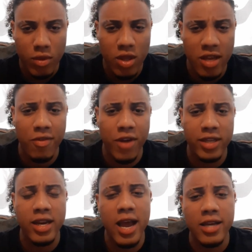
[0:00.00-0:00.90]
the
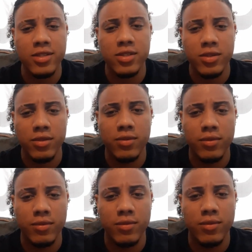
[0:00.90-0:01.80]
effect it has.
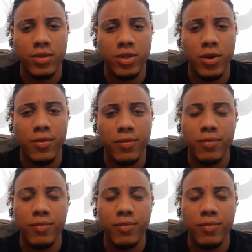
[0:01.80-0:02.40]
So,